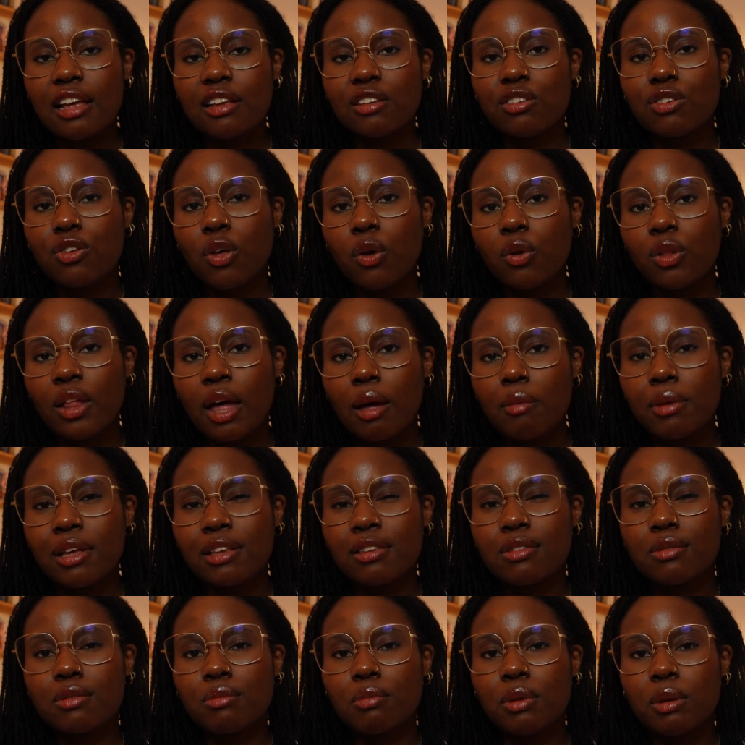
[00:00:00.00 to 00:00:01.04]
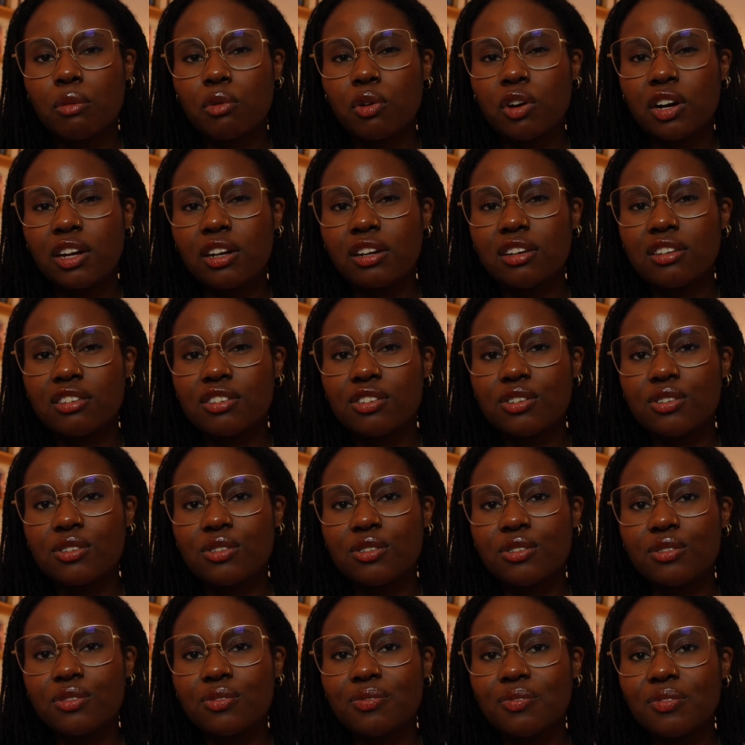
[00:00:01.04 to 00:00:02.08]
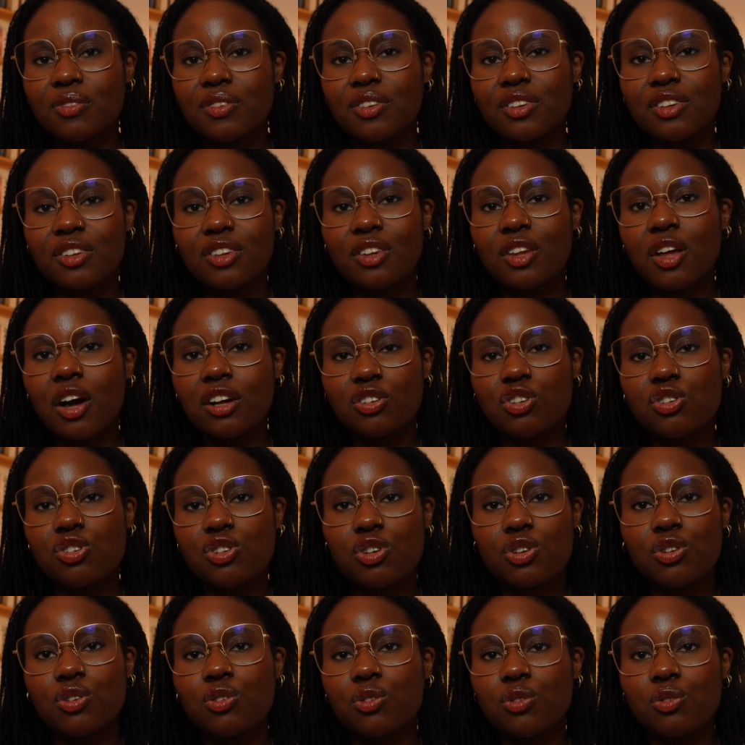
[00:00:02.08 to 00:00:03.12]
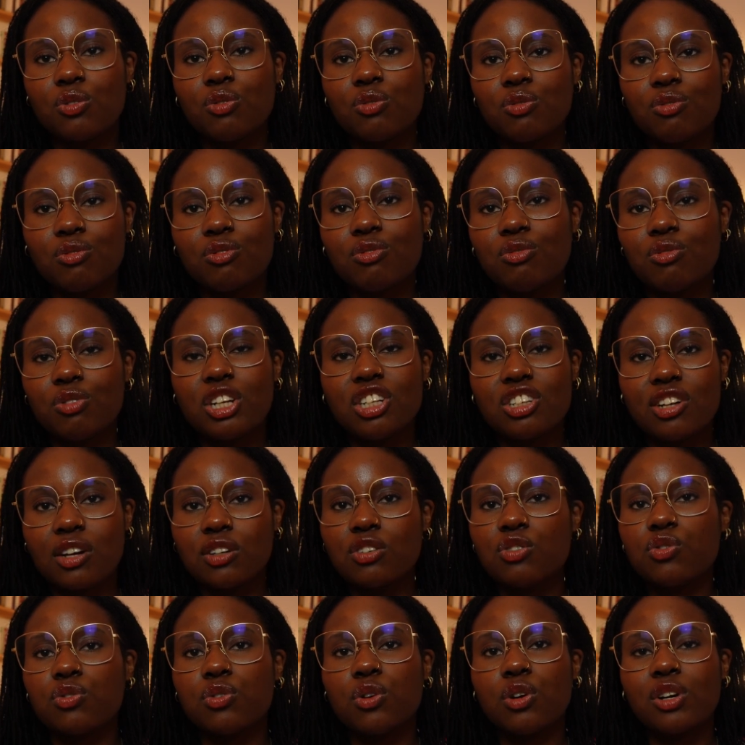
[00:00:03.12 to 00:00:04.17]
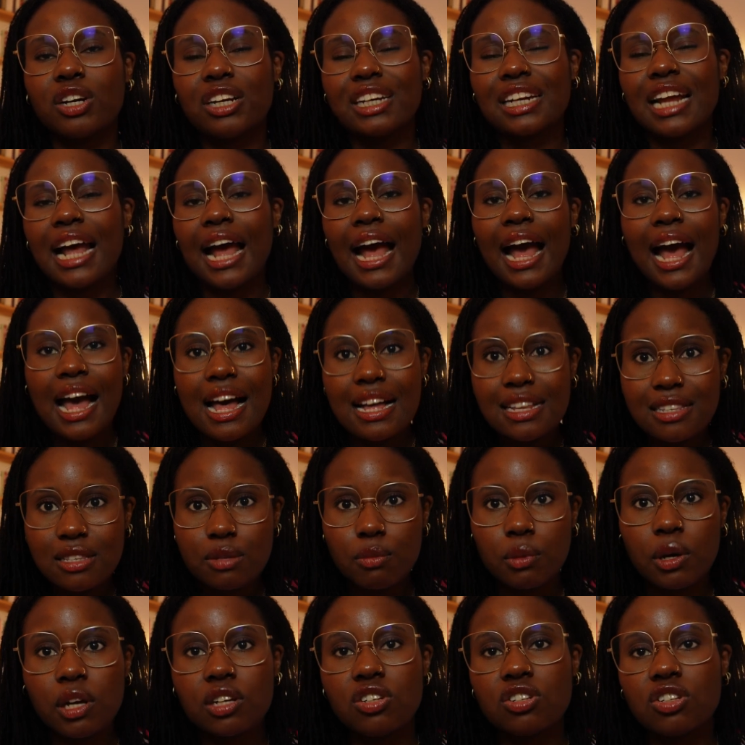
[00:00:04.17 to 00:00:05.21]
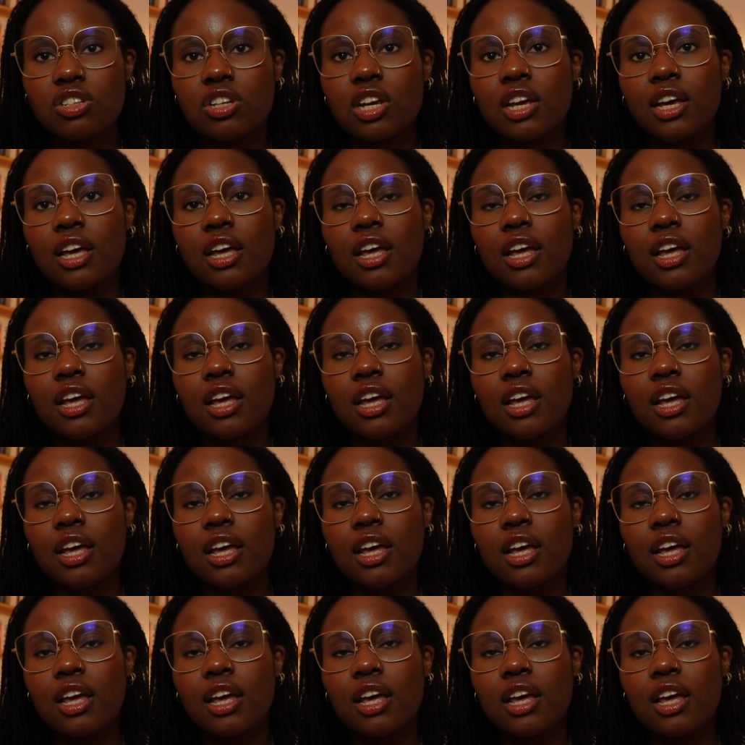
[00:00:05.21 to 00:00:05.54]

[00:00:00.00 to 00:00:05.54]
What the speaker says: so that makes me want to not to reach out for it as much.